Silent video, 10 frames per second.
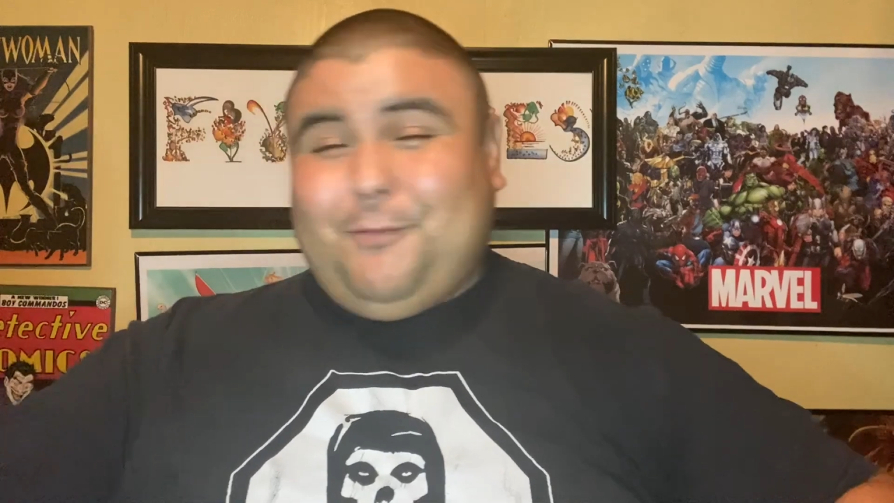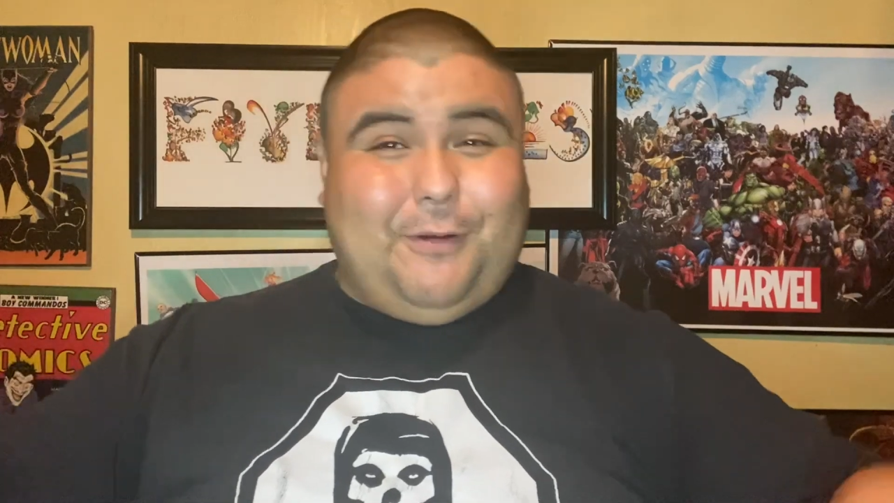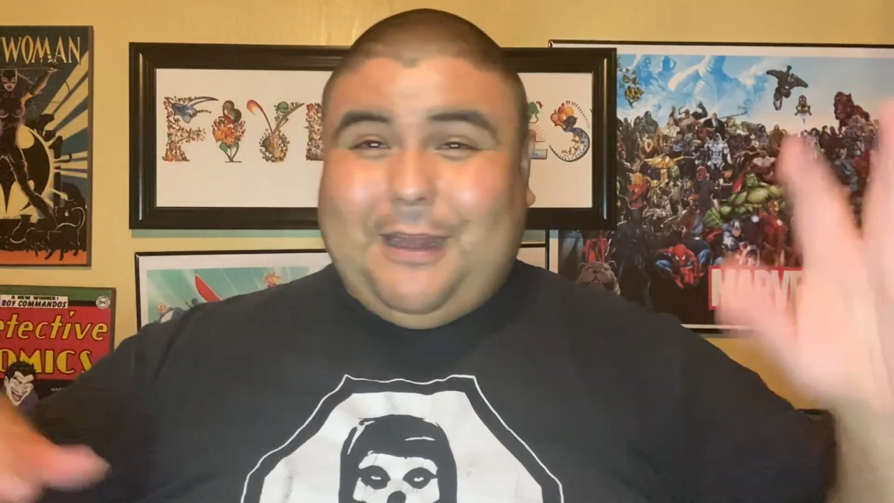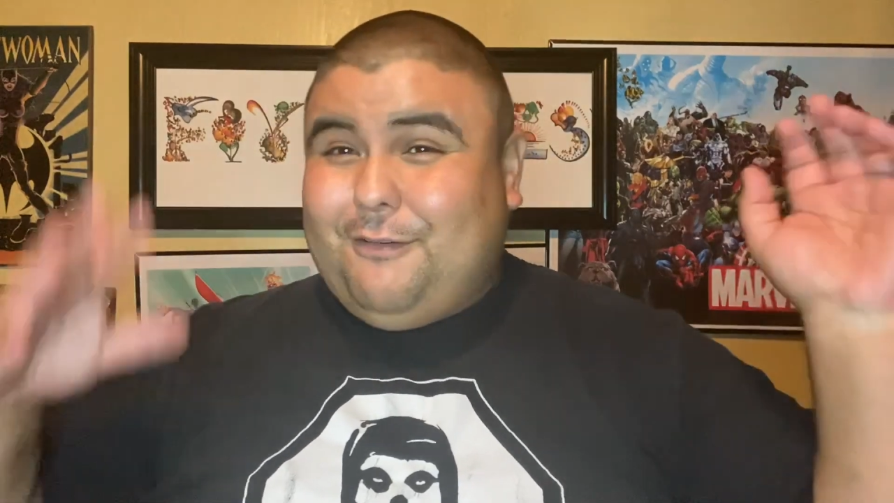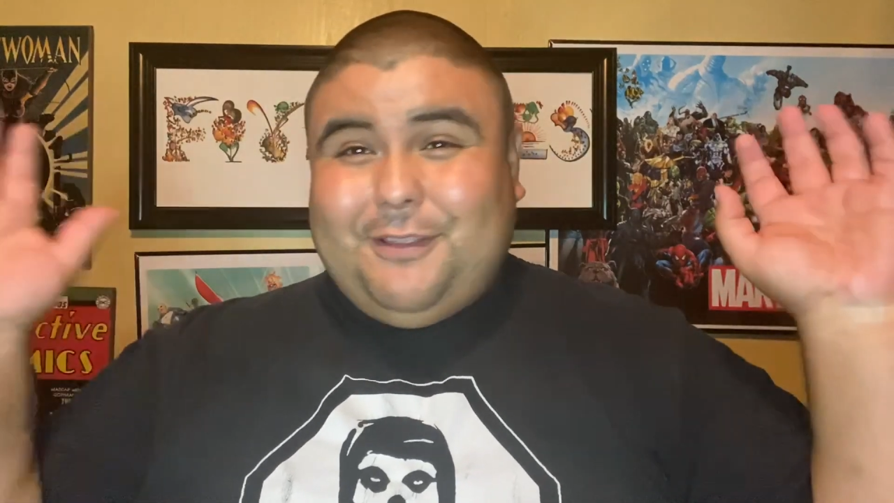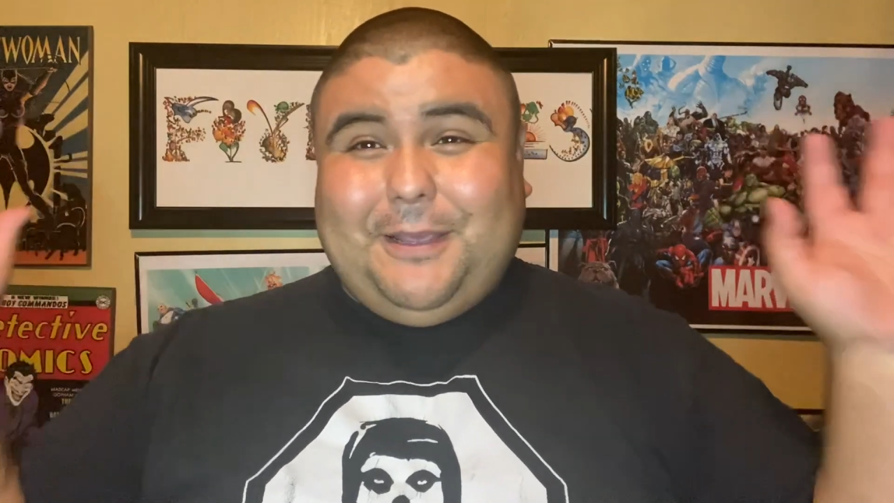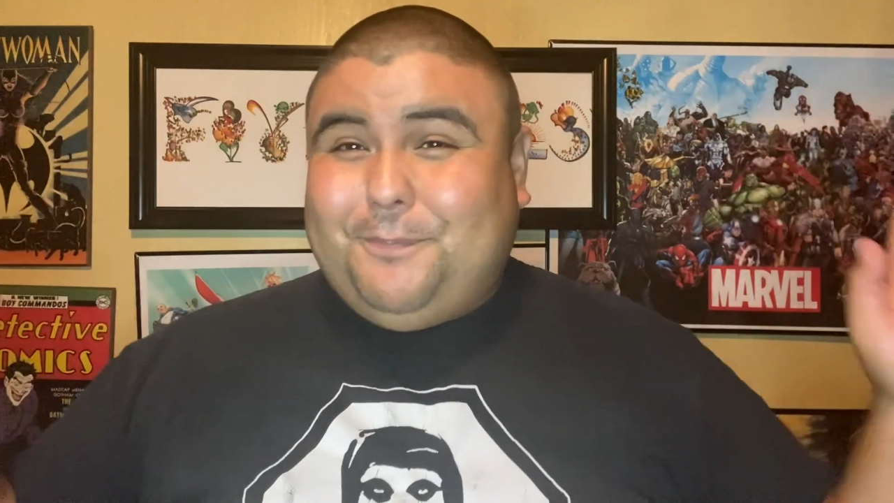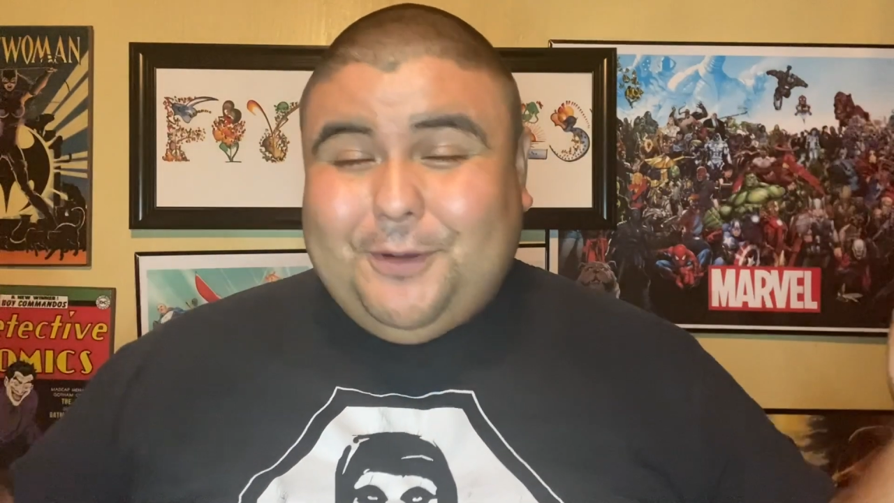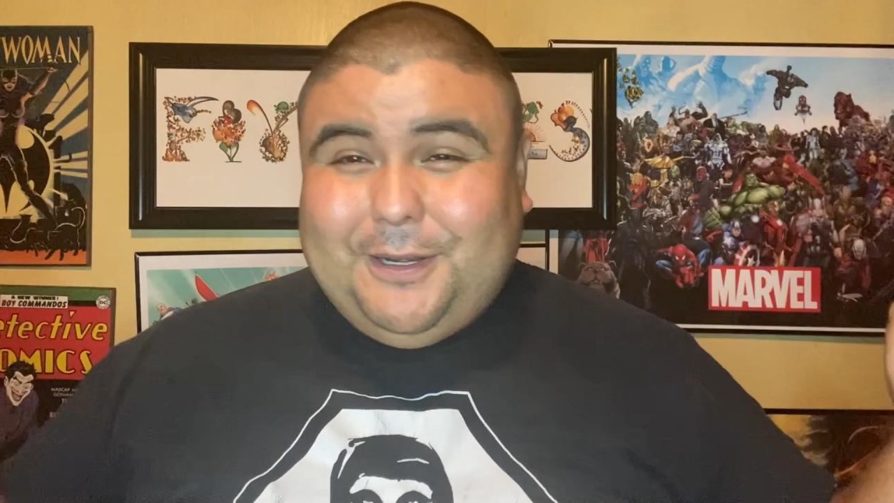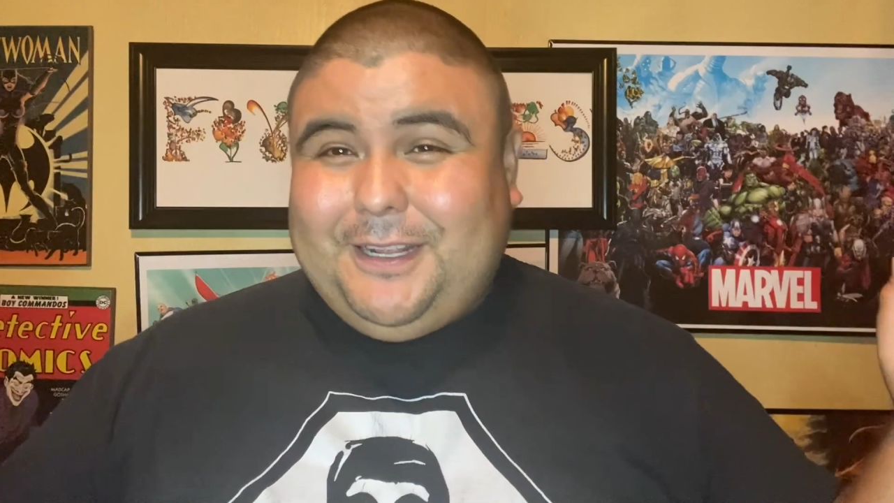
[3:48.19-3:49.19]
wherever they
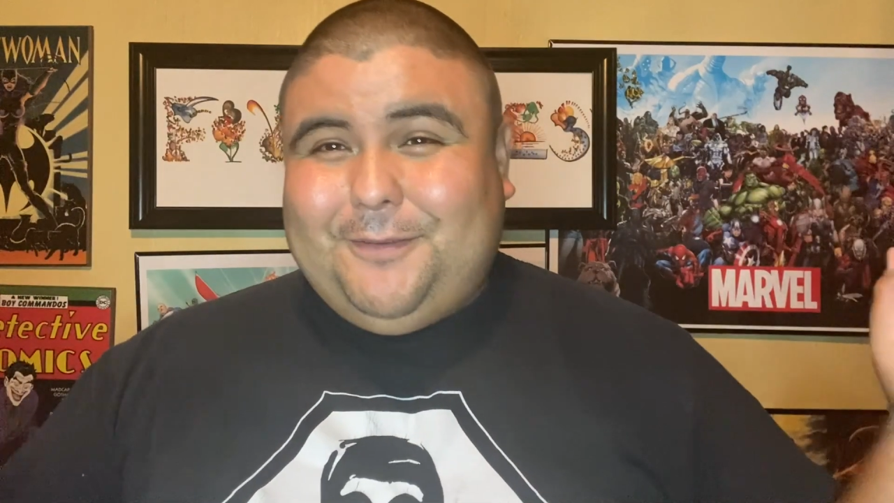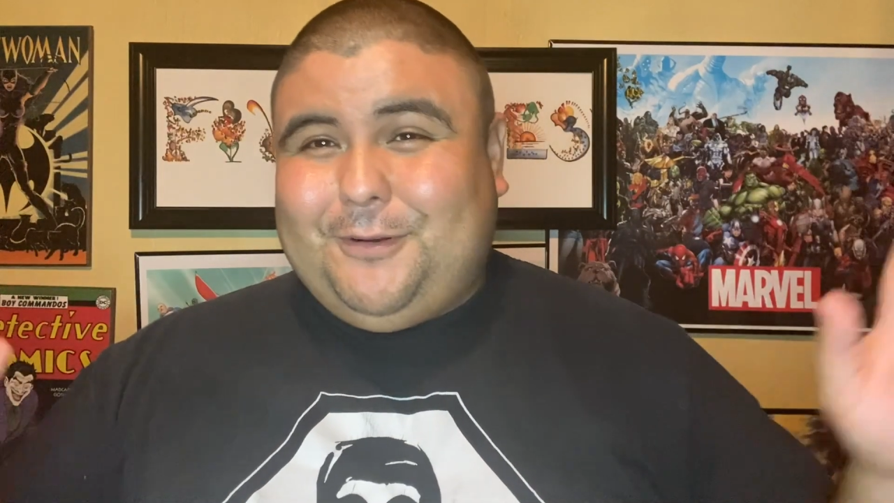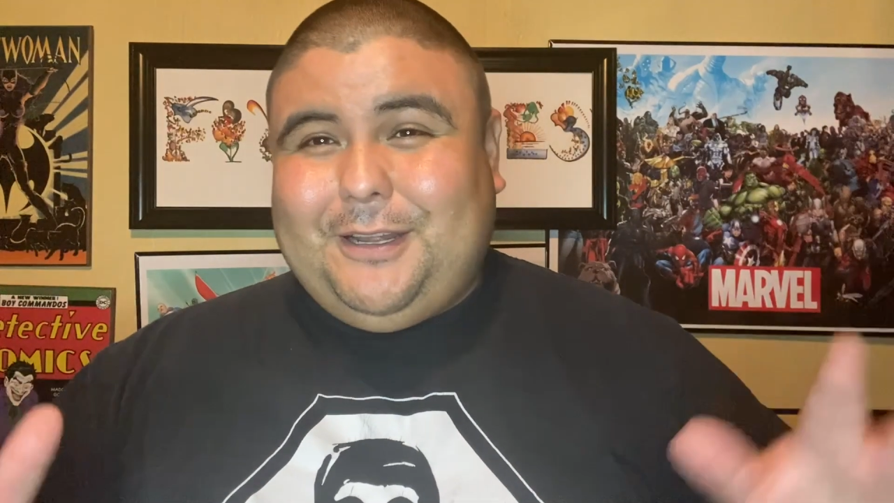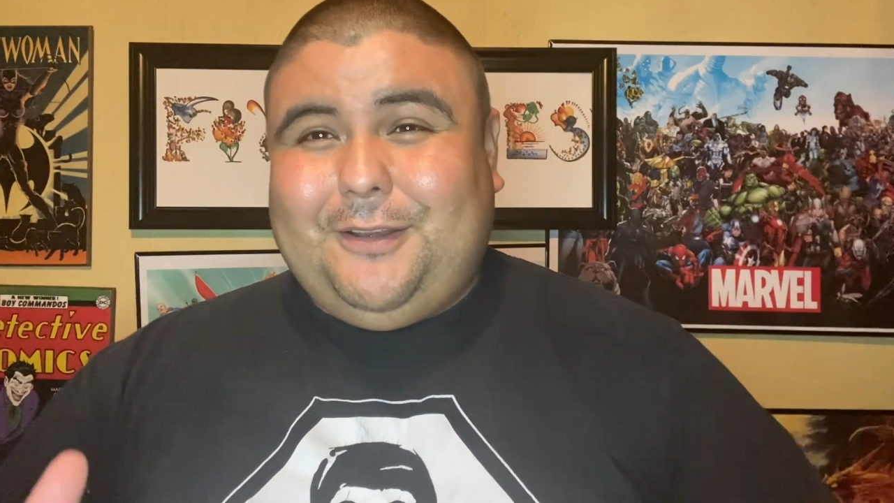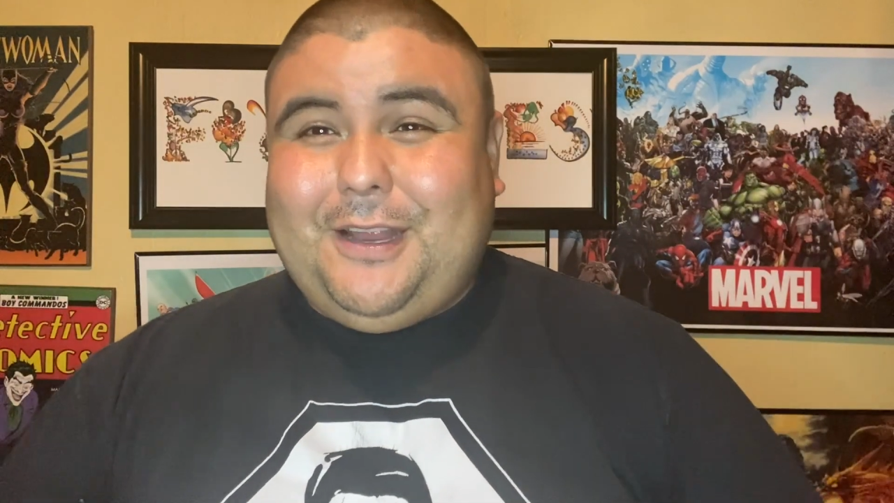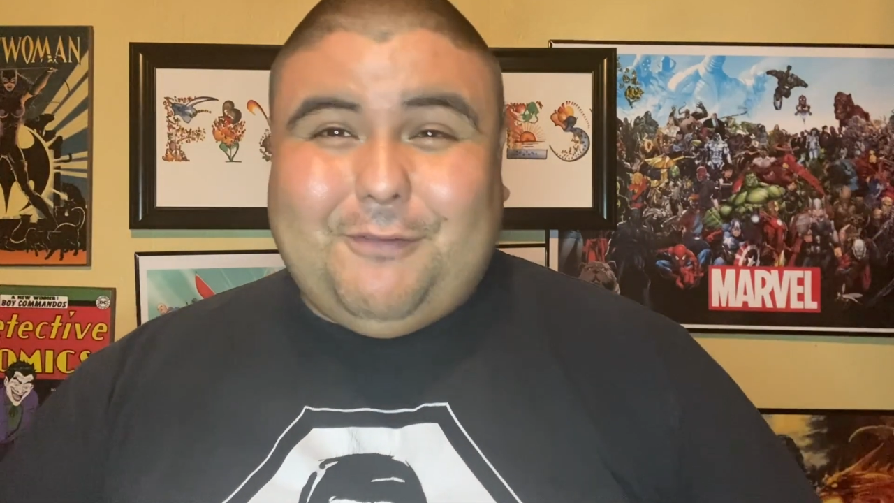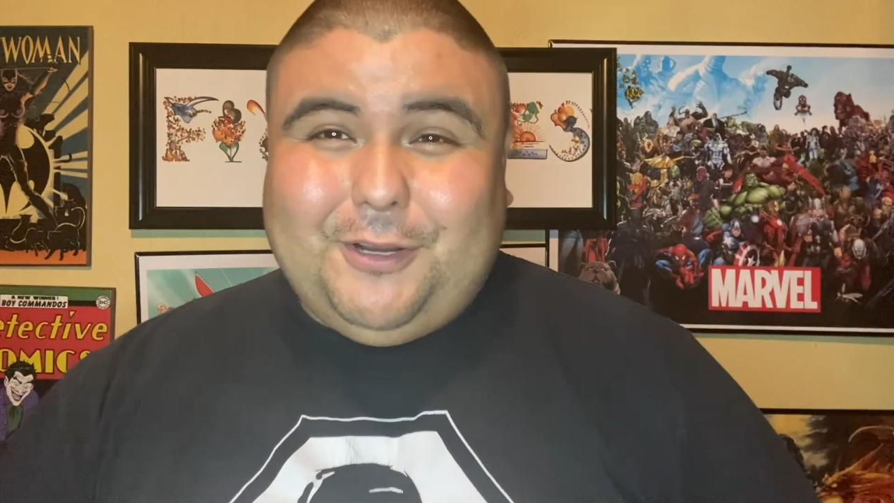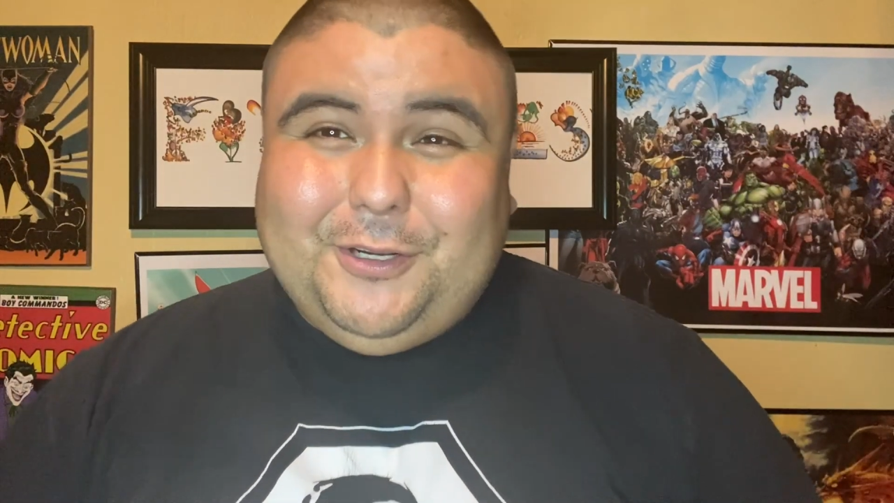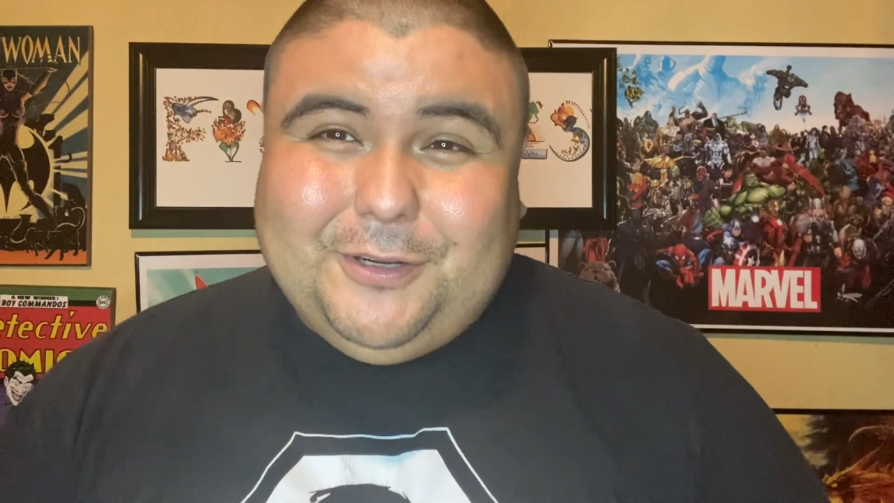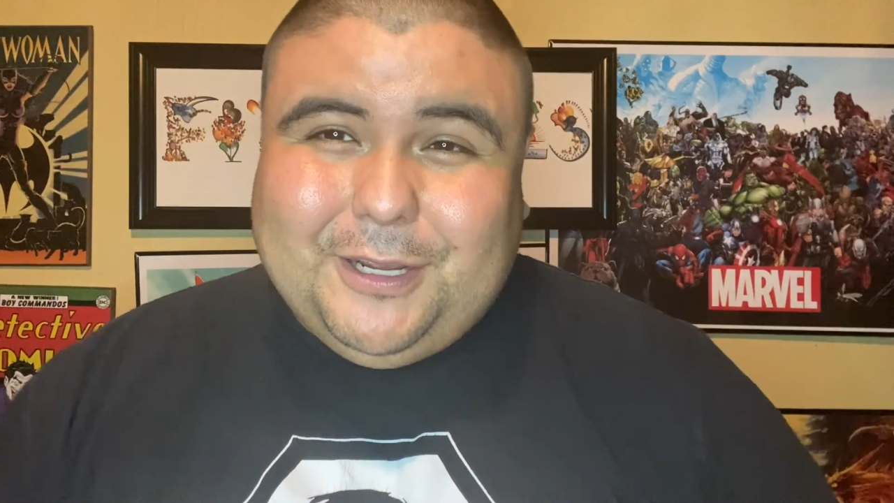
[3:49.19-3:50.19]
put it, whenever
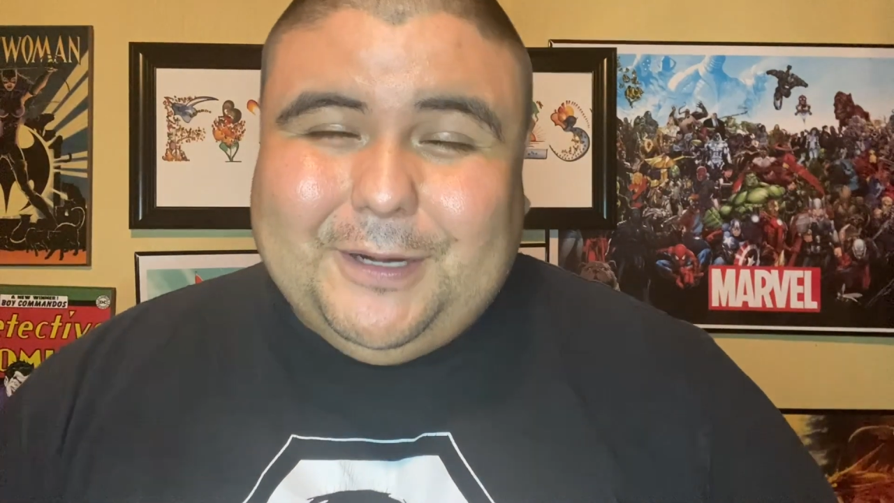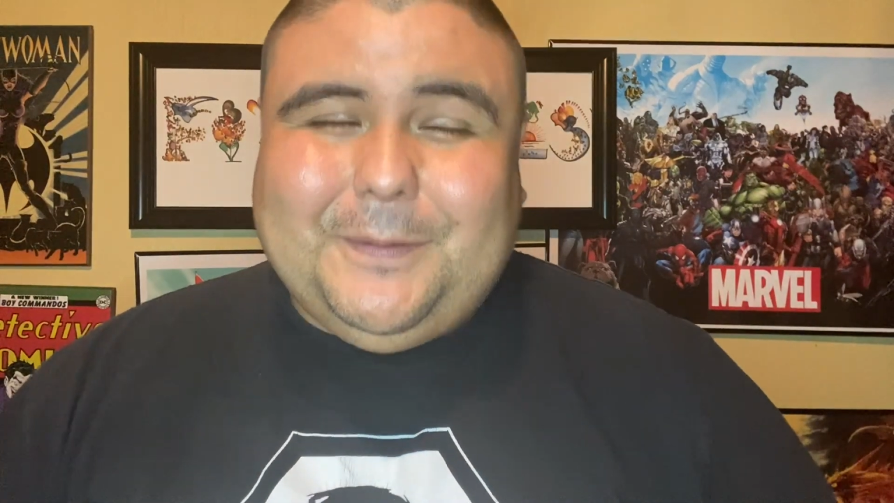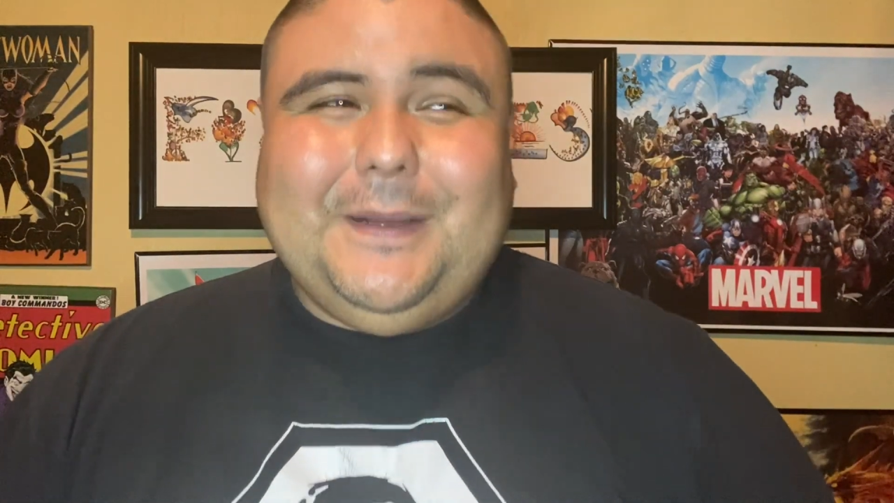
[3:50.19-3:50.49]
you go,